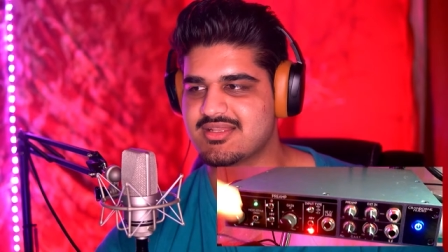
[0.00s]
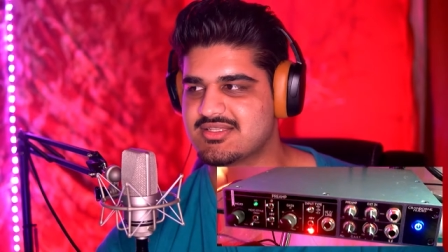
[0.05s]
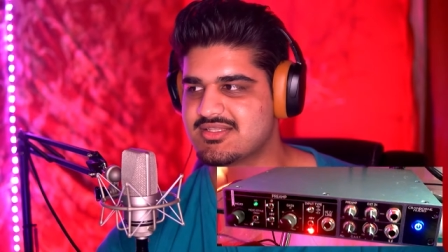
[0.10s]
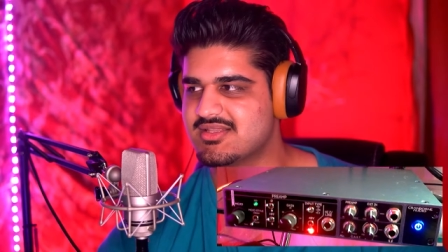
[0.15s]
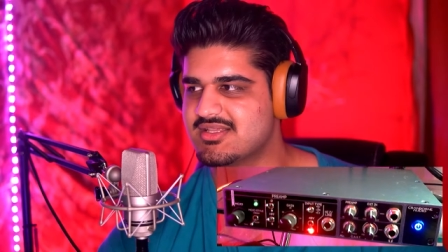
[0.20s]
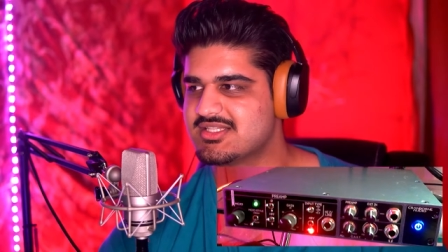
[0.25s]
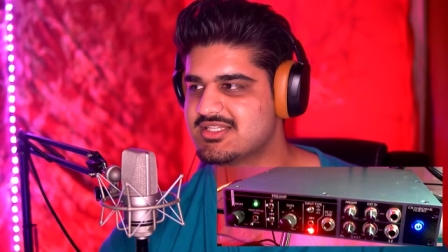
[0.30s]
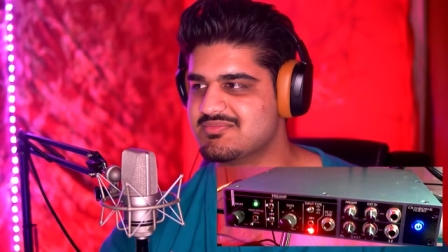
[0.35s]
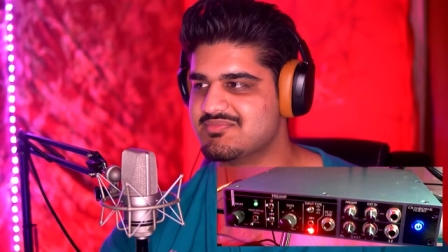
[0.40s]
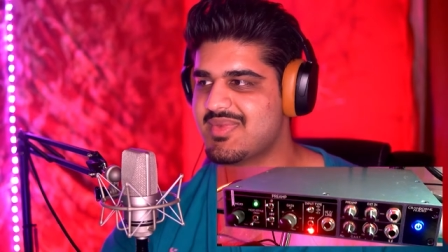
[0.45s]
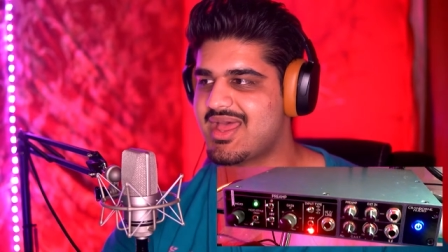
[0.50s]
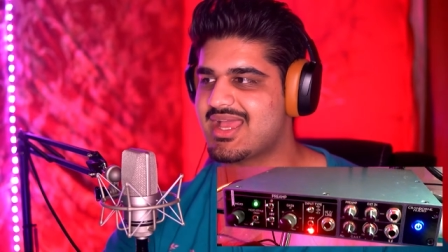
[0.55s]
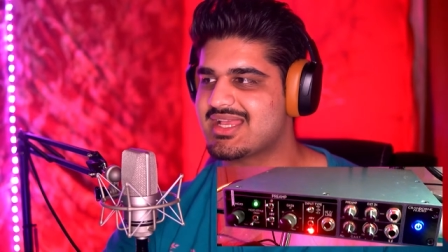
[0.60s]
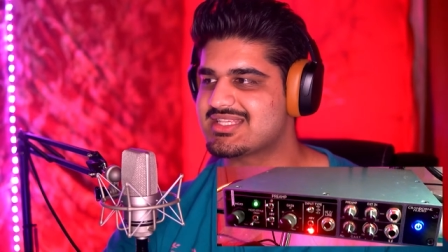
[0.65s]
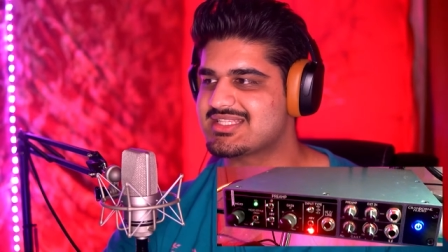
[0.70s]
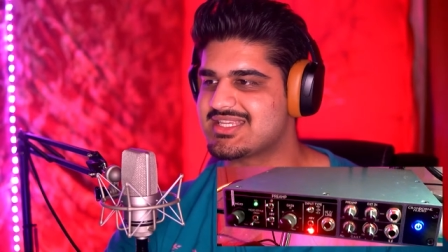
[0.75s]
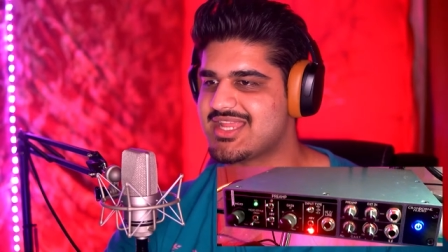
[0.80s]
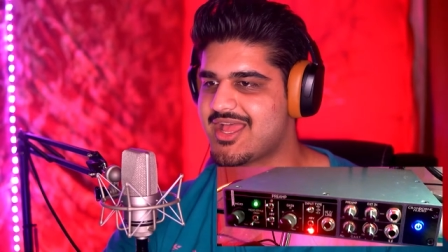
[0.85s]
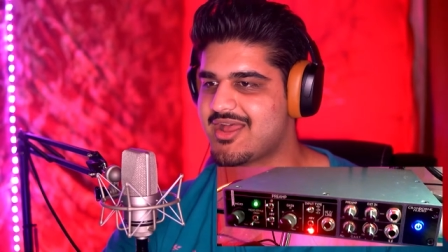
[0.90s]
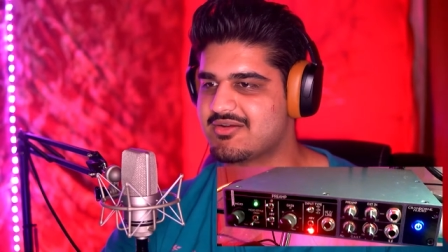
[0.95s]
So this is
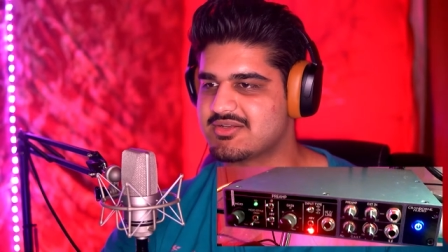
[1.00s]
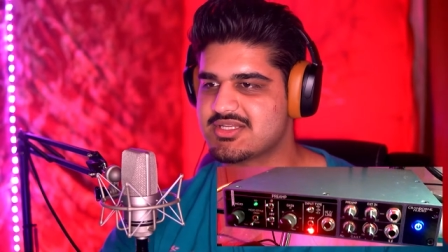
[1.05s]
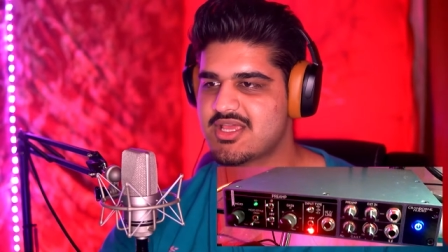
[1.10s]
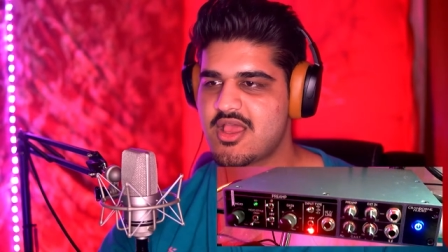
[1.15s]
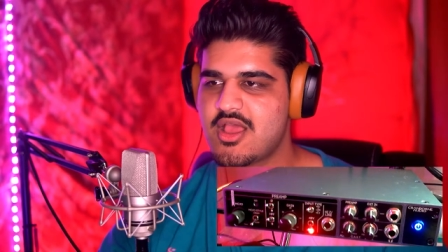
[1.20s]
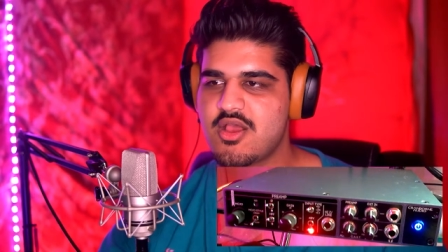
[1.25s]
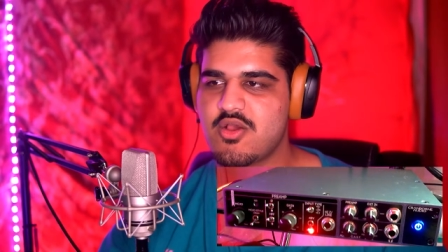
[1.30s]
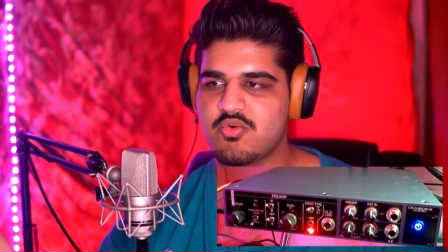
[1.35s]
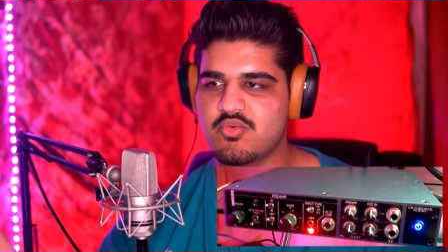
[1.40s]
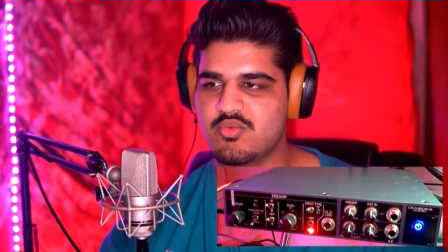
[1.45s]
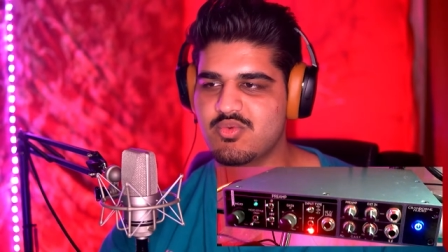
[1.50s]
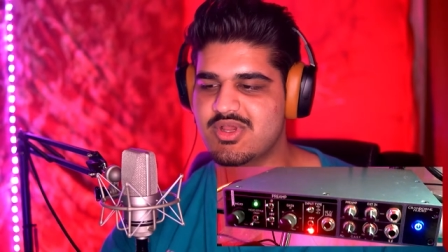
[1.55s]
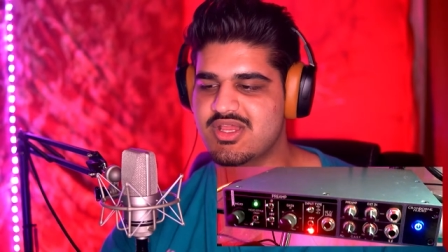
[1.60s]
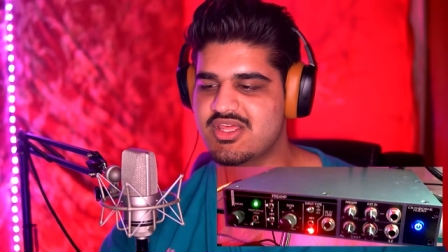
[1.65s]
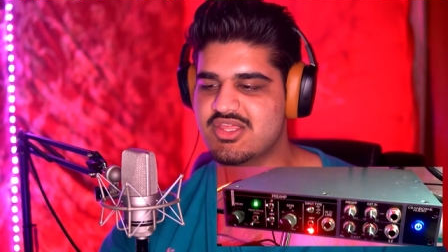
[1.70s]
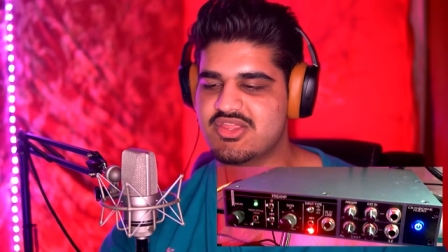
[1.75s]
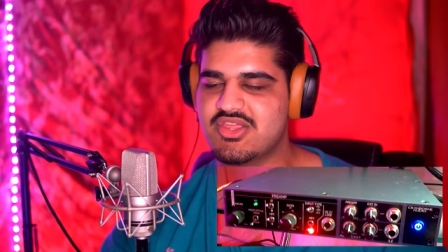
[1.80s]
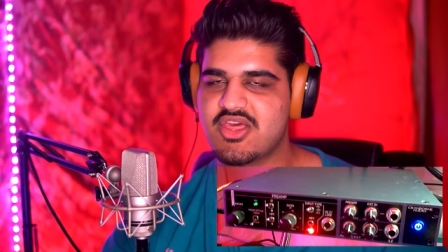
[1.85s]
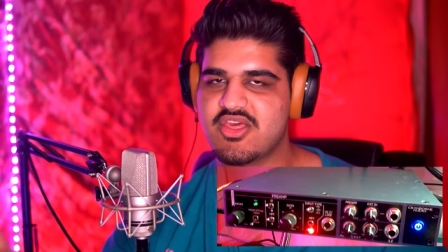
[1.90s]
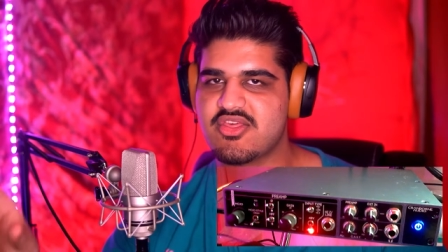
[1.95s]
maxed out
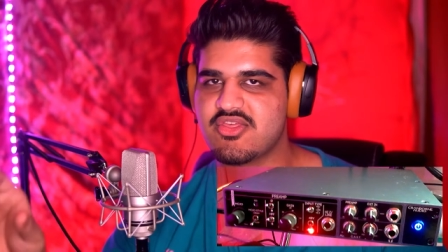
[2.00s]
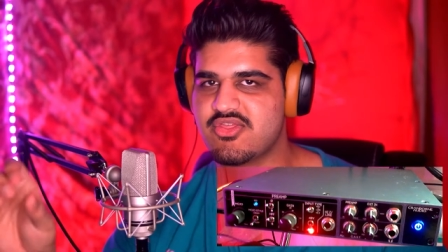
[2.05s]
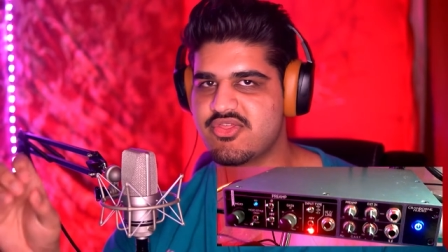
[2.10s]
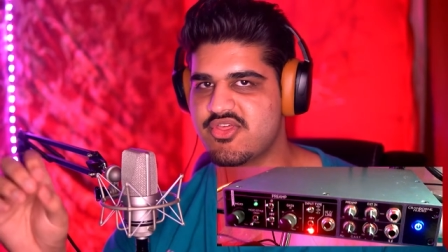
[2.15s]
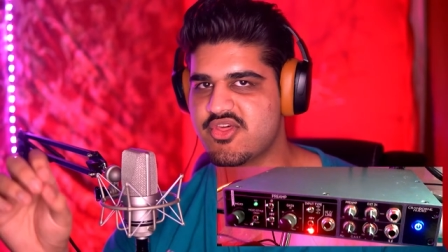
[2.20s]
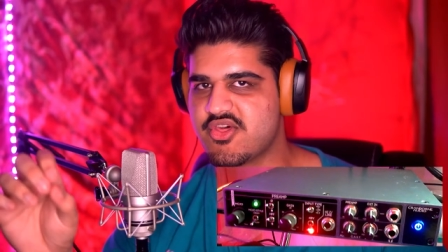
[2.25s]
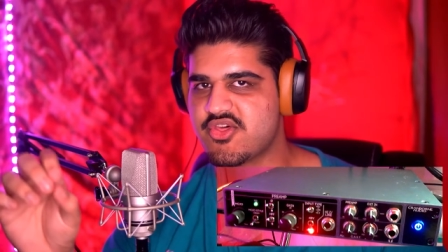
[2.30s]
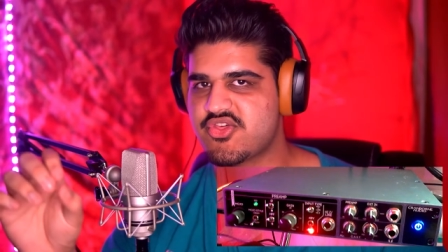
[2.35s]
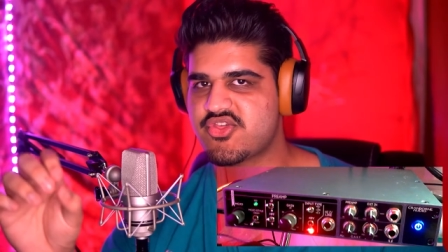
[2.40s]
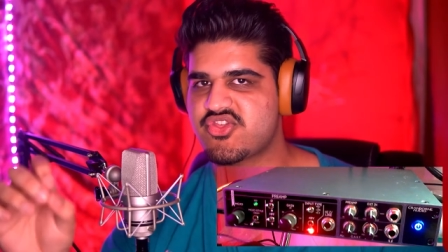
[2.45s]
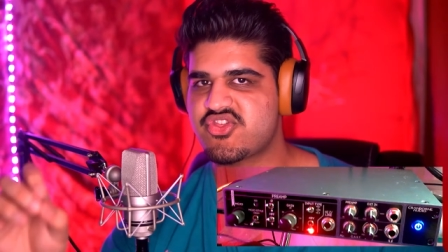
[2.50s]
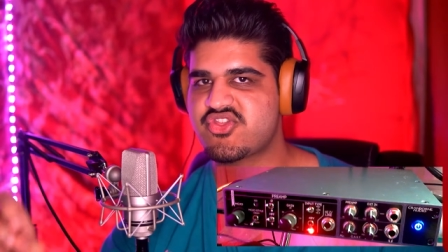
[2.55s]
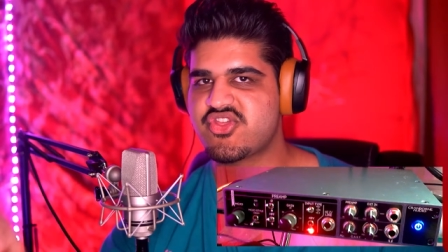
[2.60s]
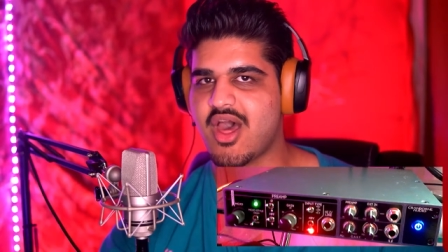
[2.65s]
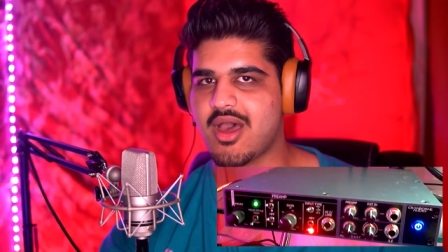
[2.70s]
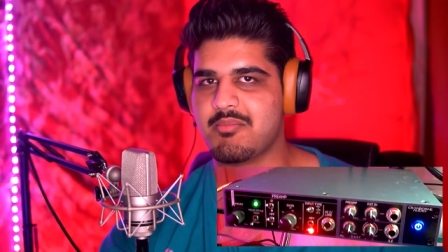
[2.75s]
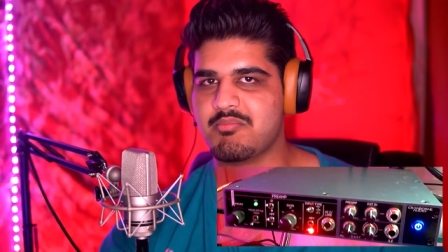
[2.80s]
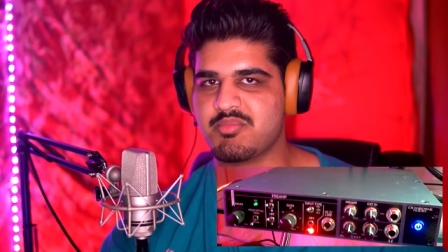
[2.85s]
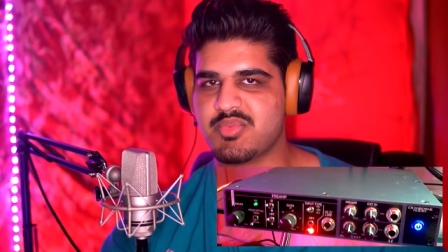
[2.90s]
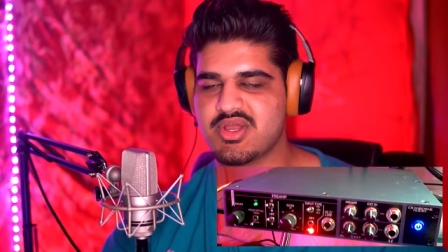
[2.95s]
with the
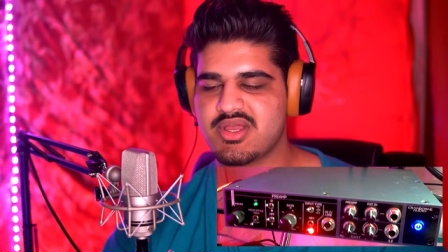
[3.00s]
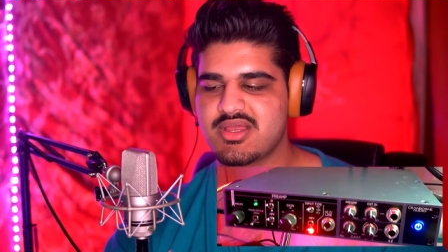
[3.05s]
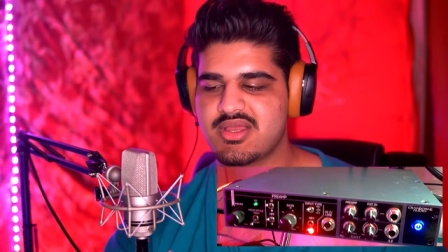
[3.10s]
thump.